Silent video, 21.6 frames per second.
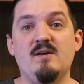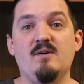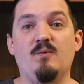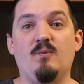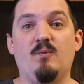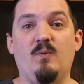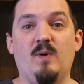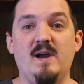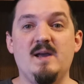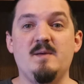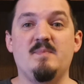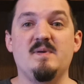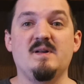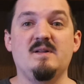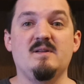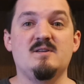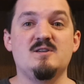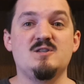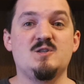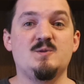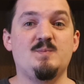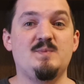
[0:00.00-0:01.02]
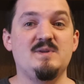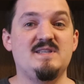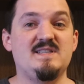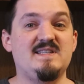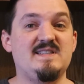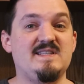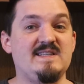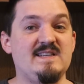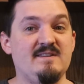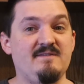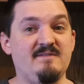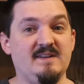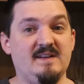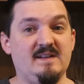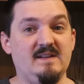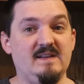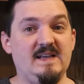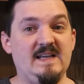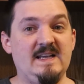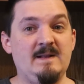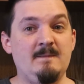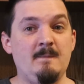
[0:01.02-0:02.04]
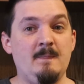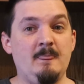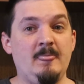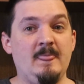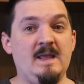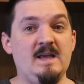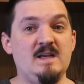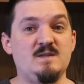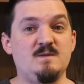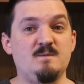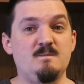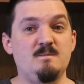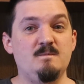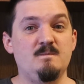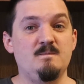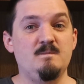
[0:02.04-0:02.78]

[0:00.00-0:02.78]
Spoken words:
White Pillar specifically is